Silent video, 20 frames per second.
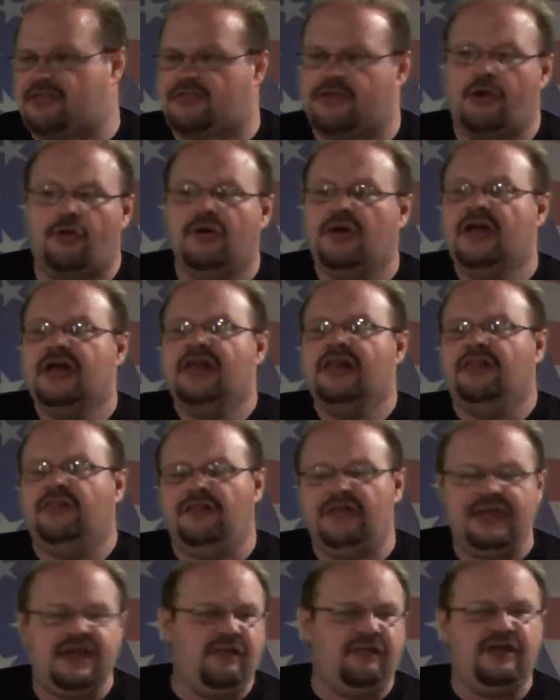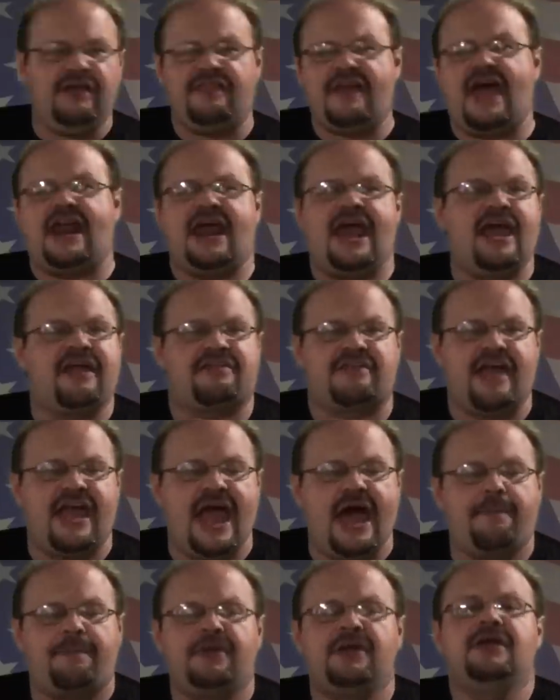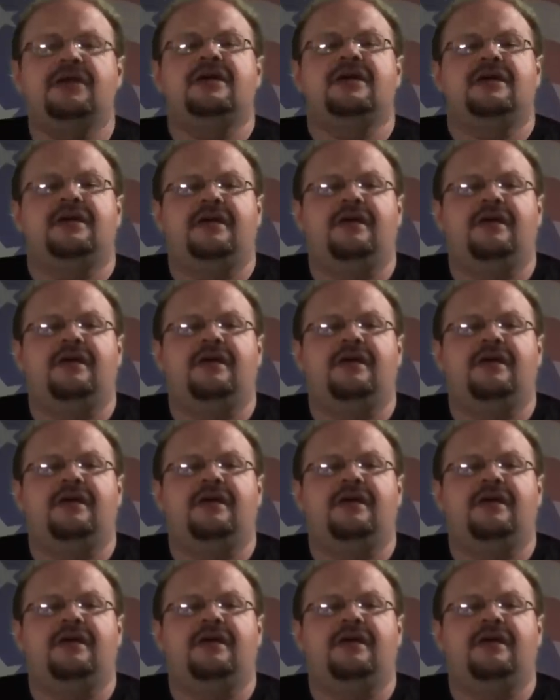So legally, that has to happen.